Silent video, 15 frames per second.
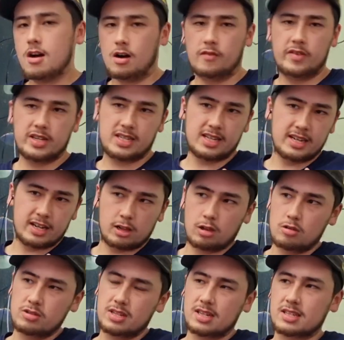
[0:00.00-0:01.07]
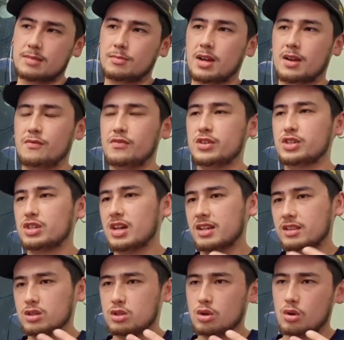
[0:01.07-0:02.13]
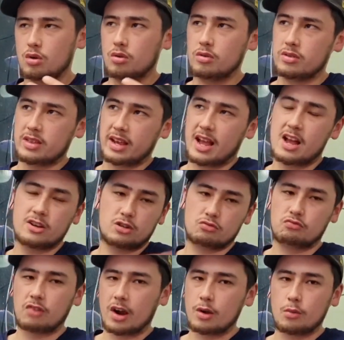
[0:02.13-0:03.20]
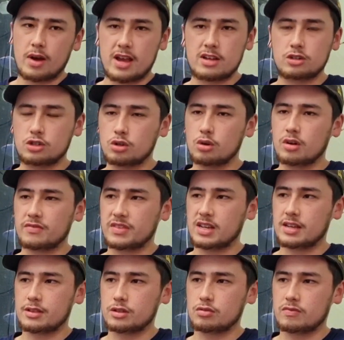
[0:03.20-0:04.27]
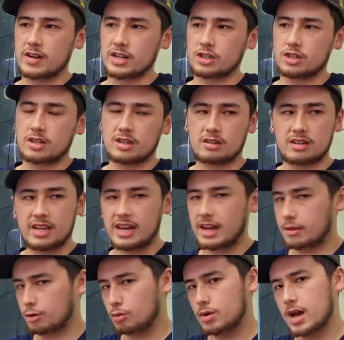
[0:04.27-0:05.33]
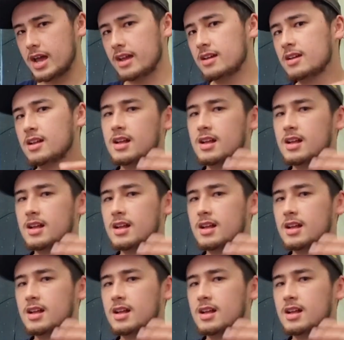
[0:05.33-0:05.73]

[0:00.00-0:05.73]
Obviously, in a closed system like a fish tank, they can't just run away and shoot off the other direction and get out the way.